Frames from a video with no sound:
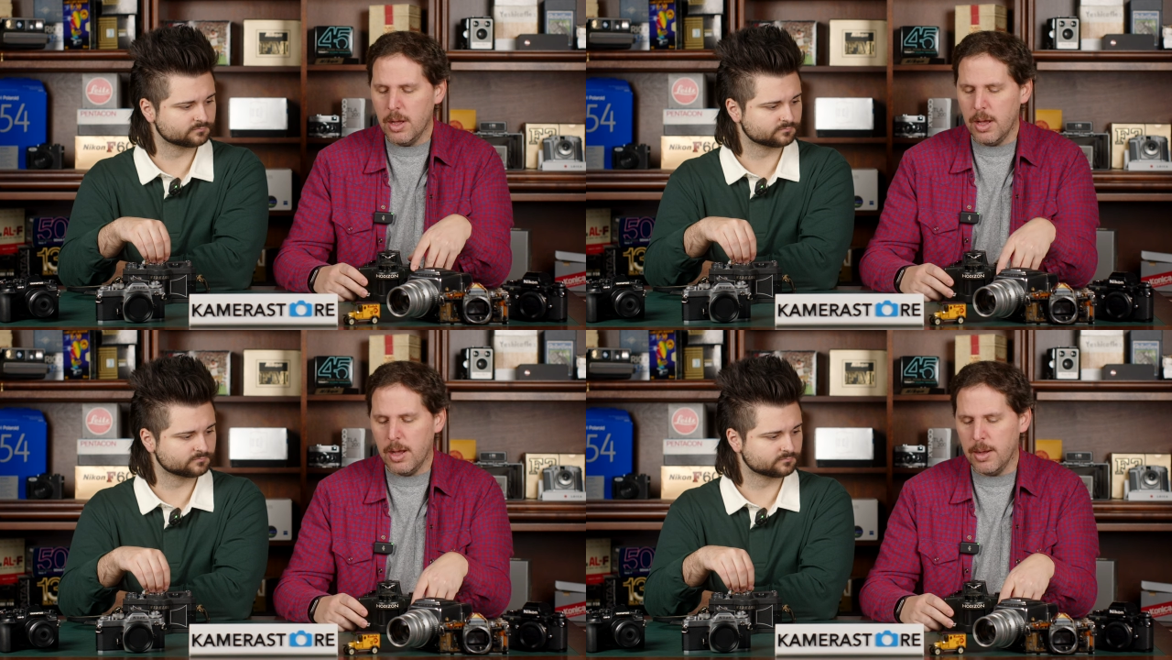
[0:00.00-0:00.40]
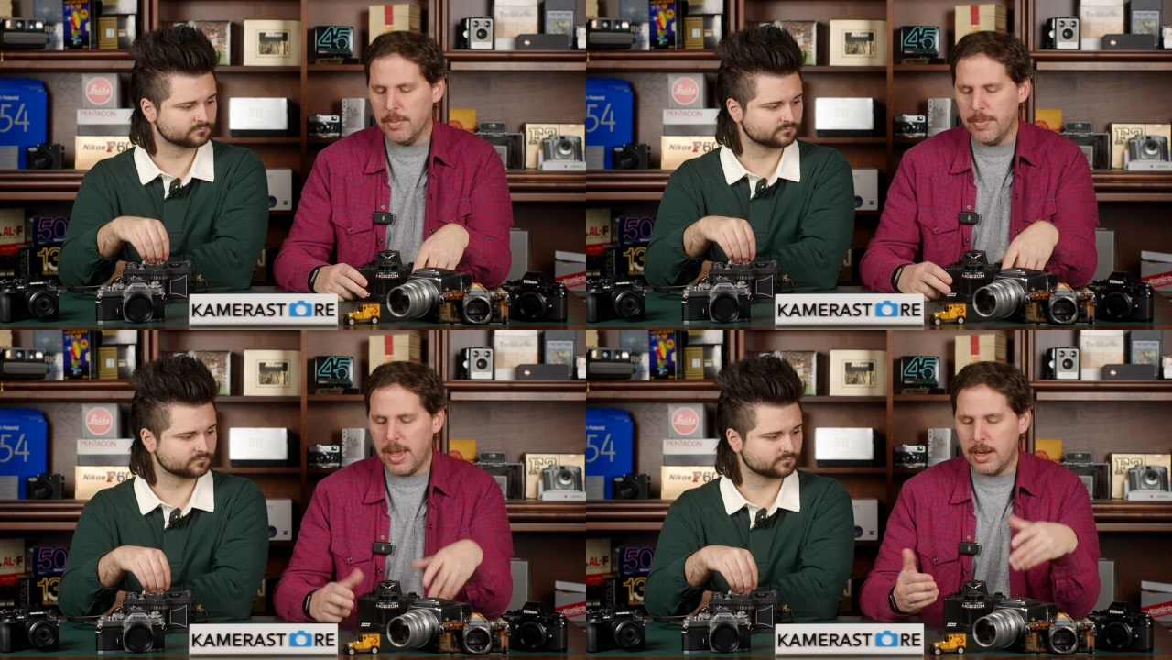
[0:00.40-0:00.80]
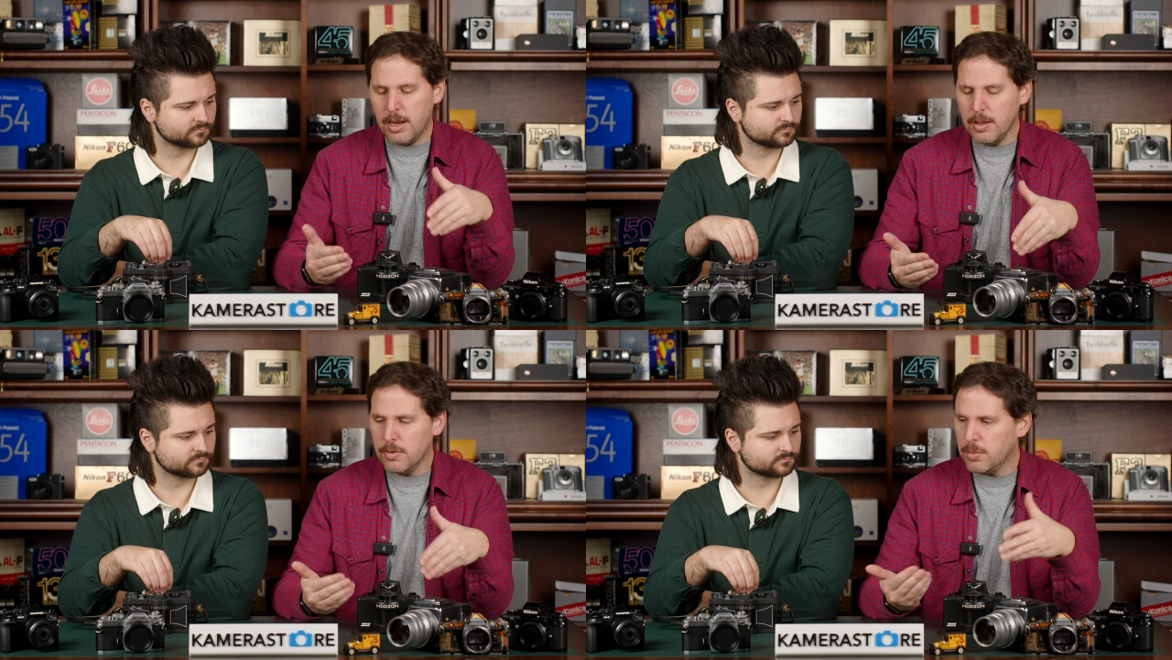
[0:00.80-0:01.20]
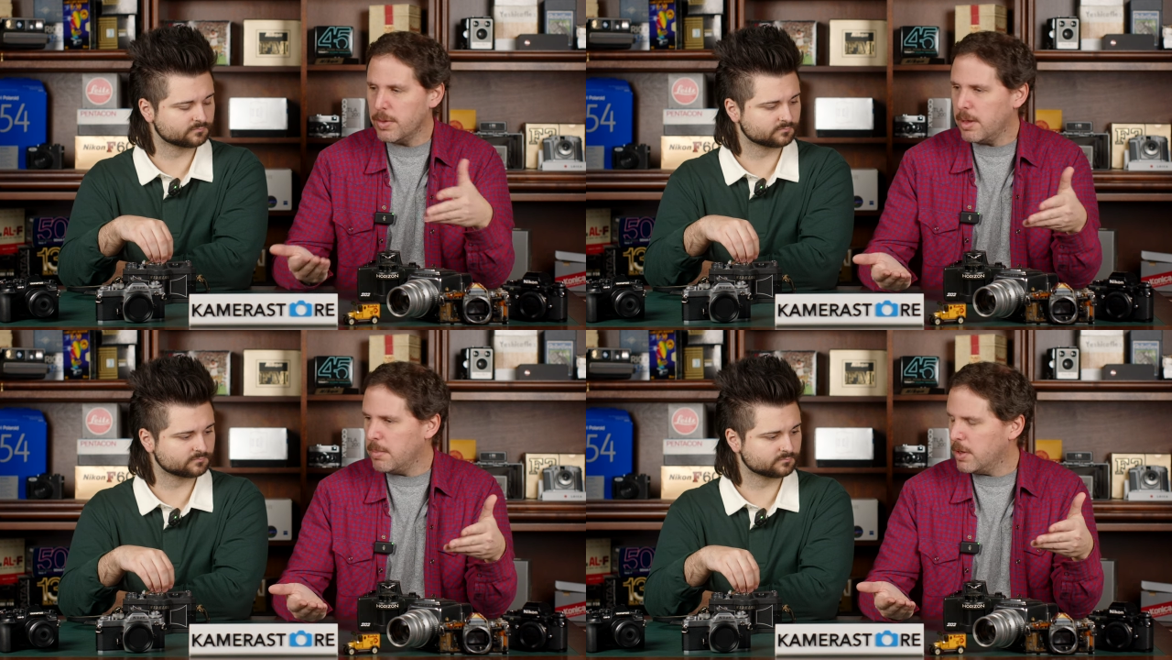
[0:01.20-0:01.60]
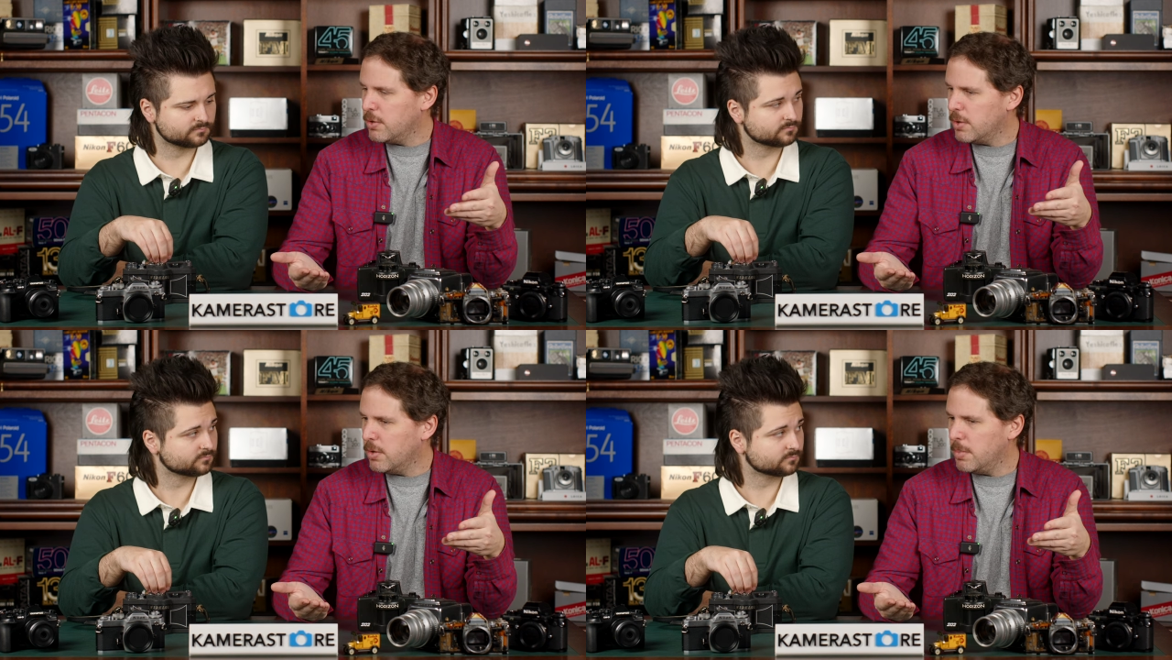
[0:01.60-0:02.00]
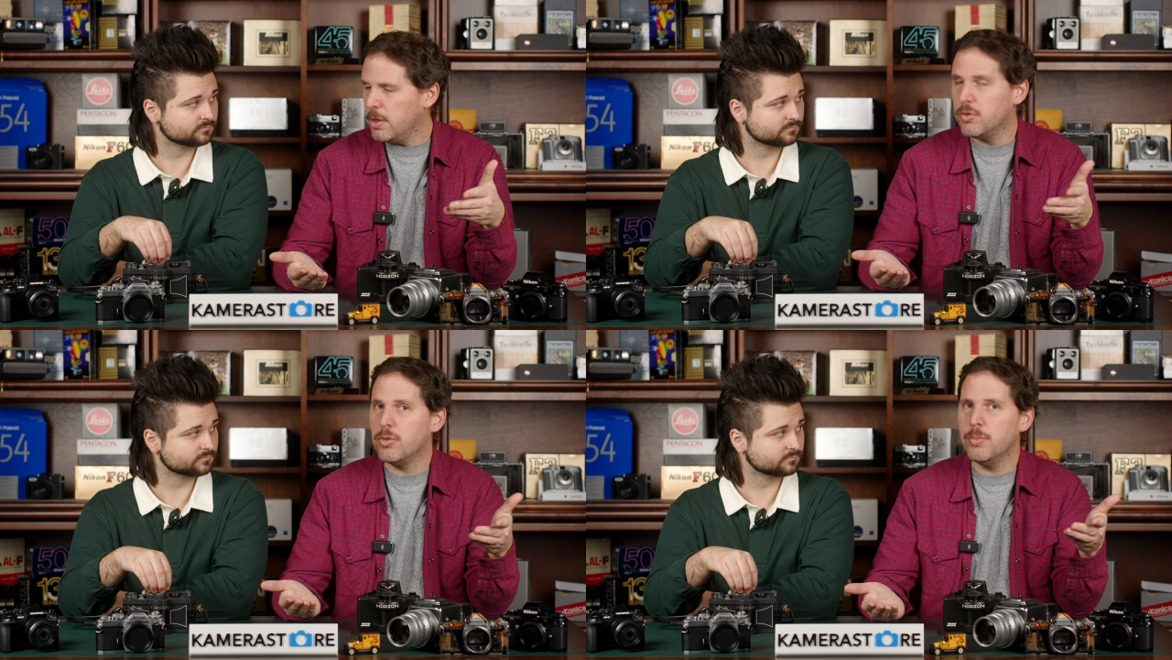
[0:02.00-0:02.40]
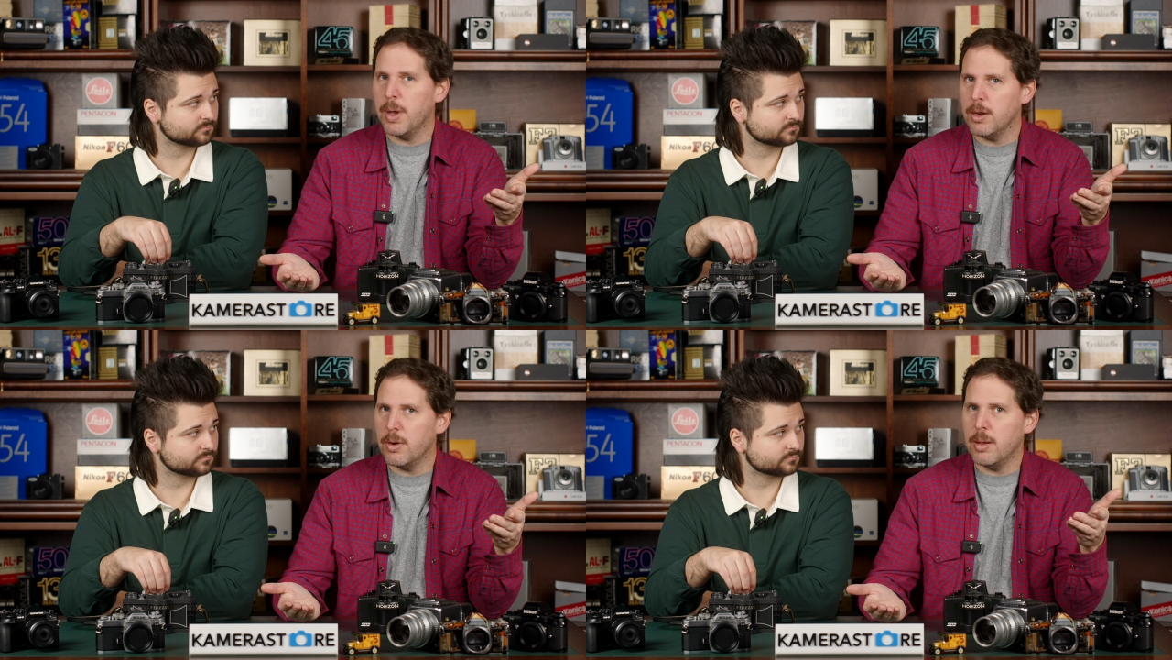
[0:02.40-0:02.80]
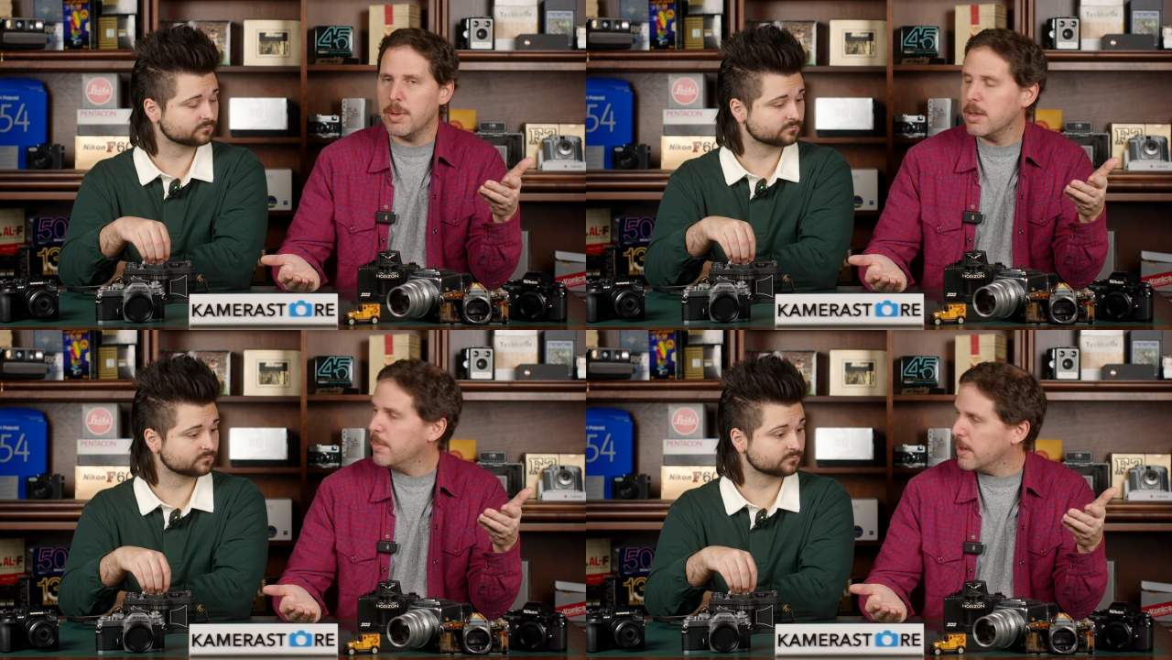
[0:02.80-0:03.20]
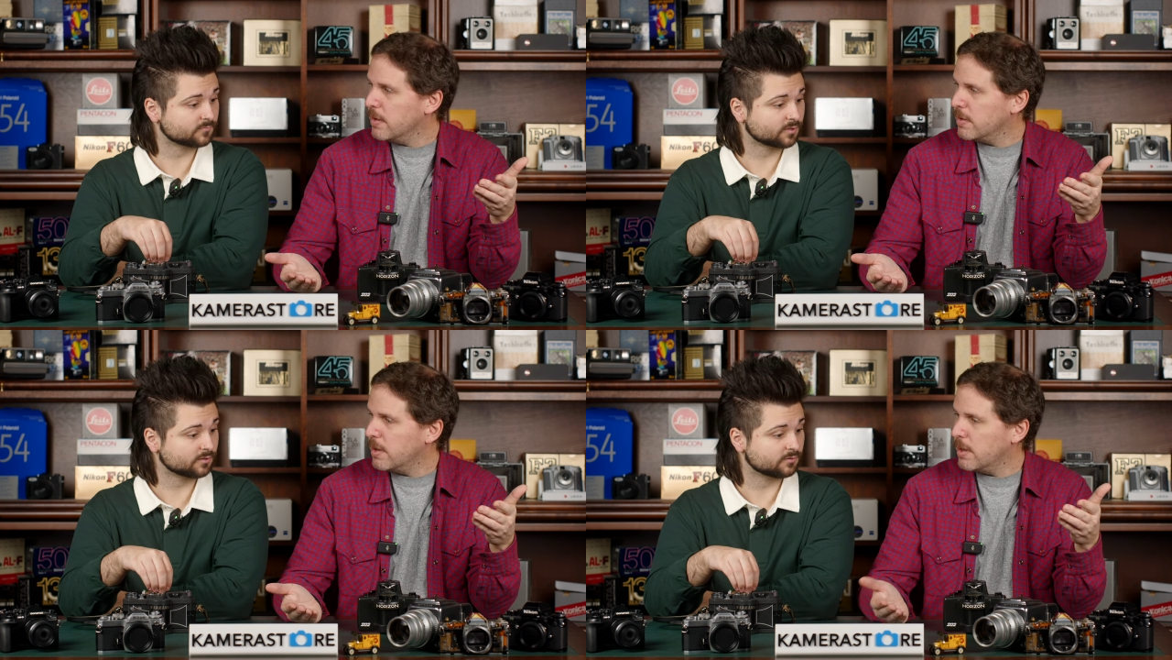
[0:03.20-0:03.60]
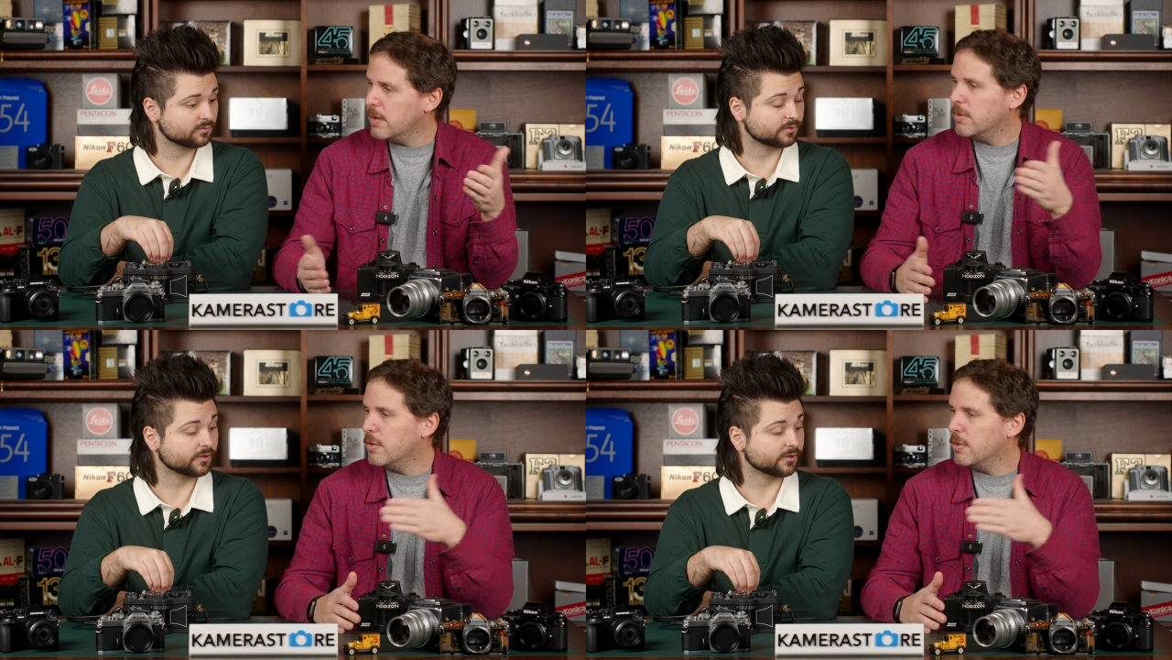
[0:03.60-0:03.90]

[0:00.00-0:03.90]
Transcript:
Speaker 1: Um, and it is what they mentioned to be true panoramic because it is yeah.